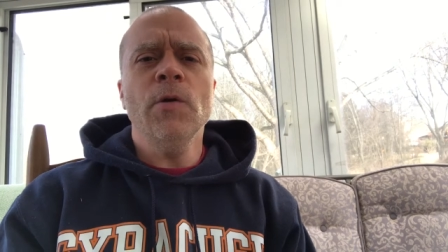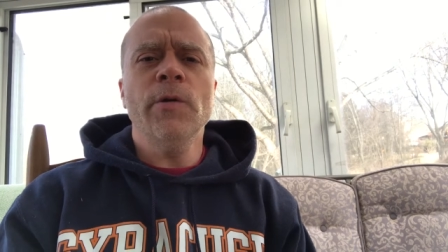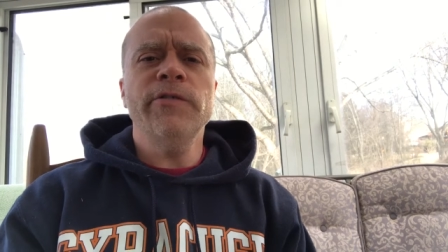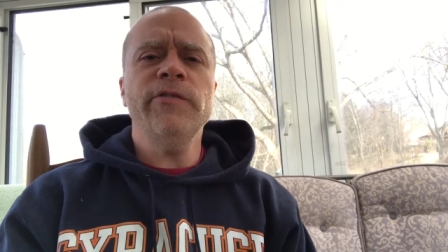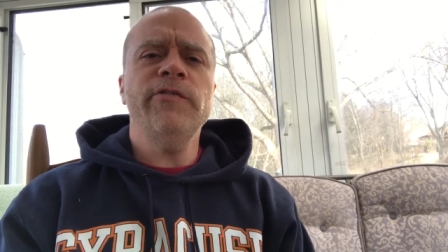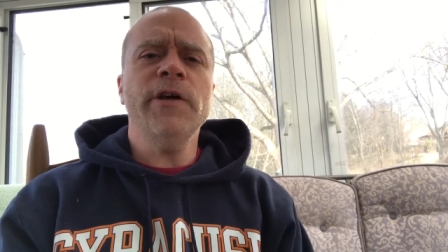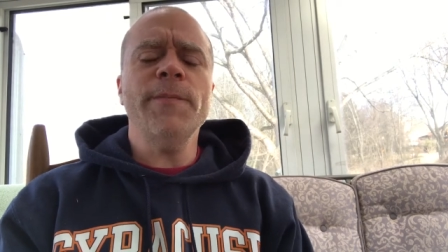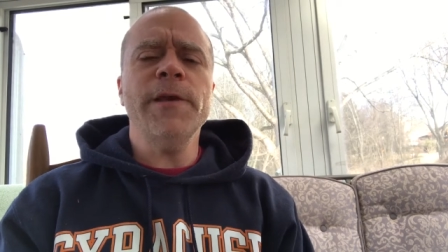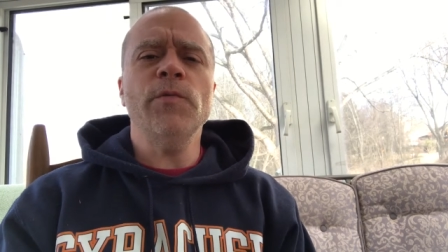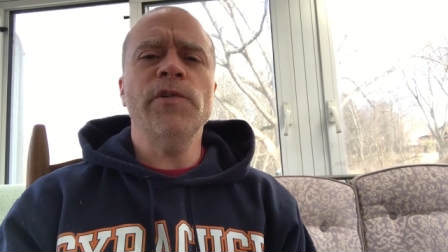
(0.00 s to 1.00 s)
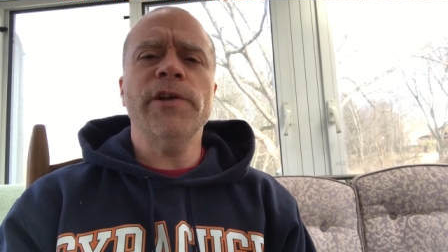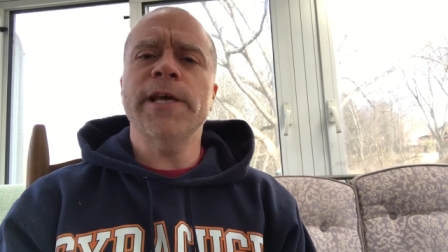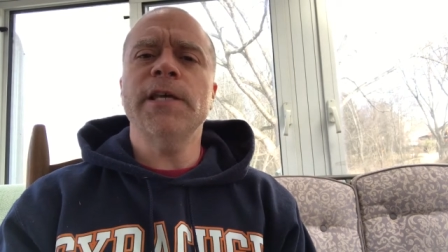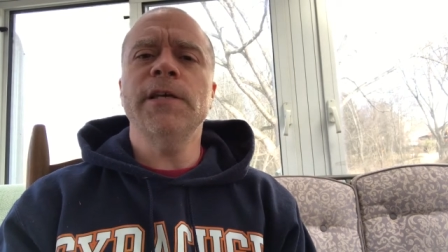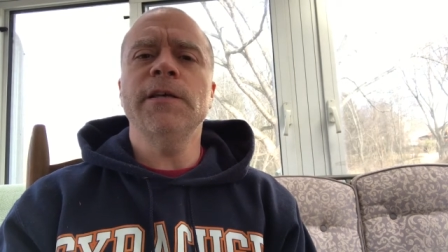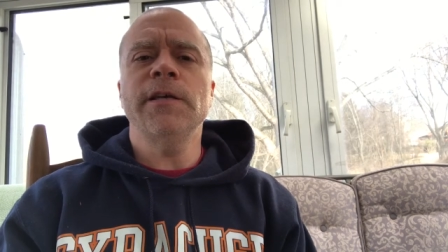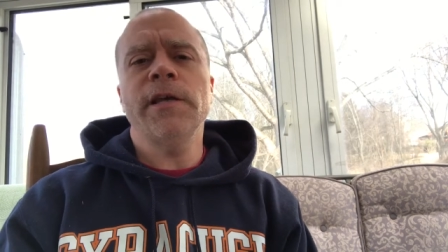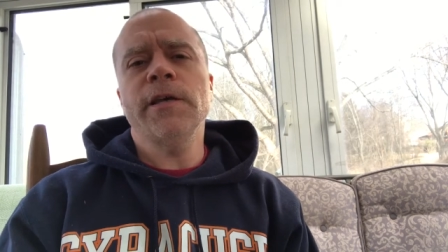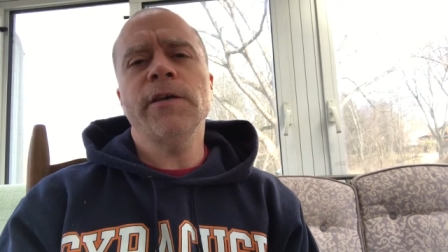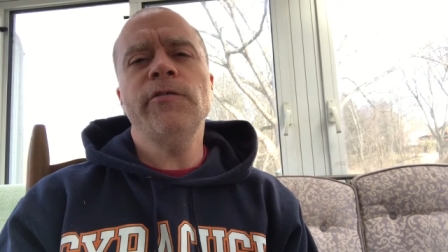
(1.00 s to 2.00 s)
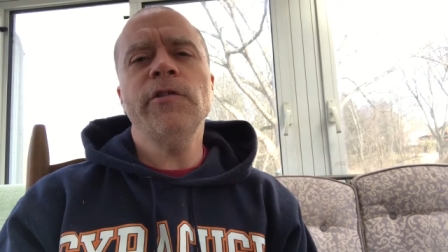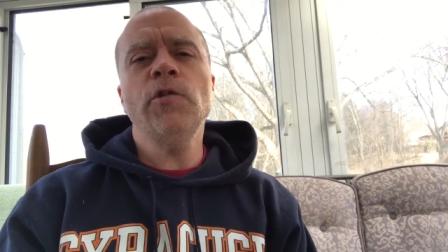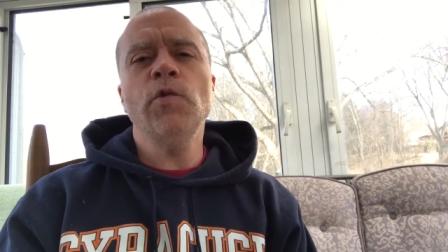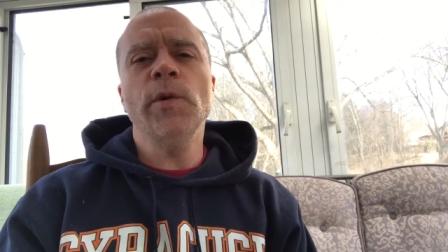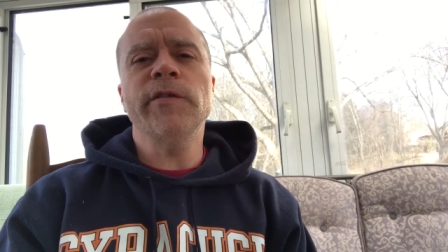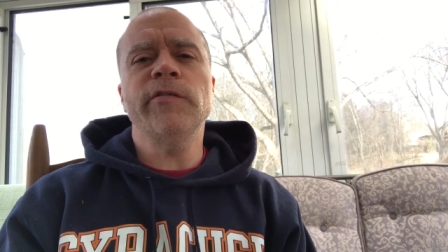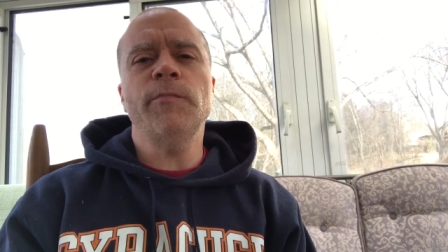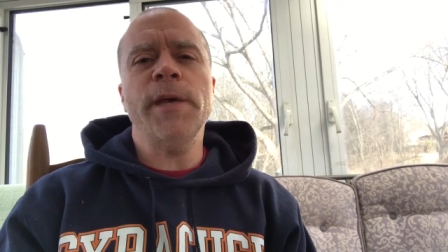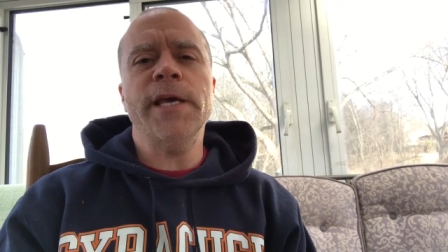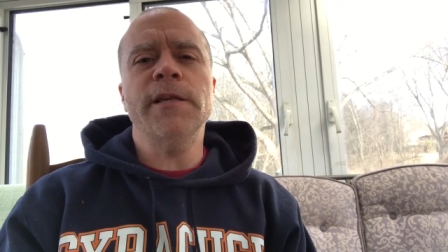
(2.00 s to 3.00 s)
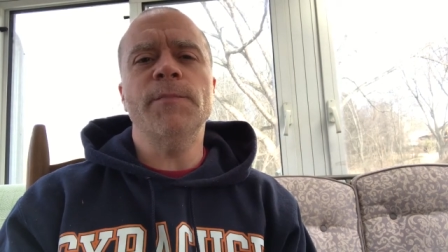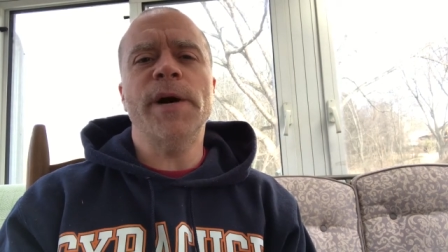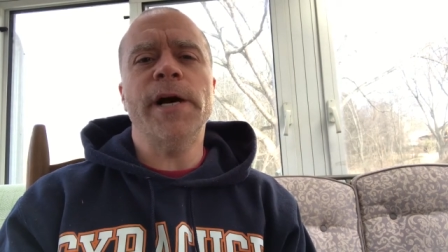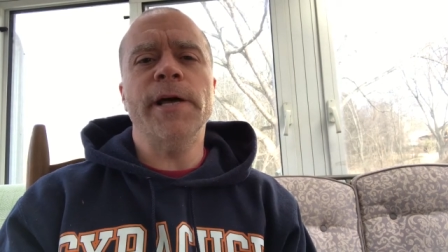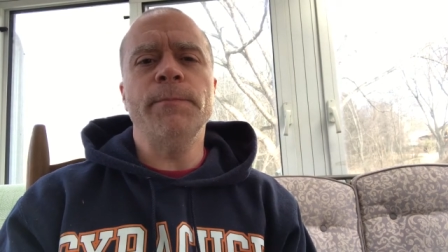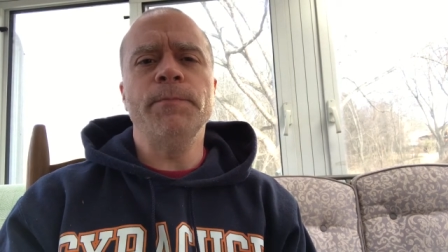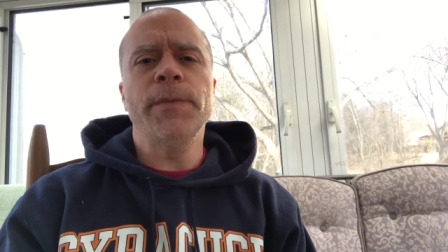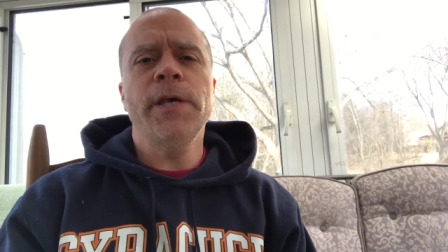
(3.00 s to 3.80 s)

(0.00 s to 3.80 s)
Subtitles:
Or is this something which I can continue to expand upon?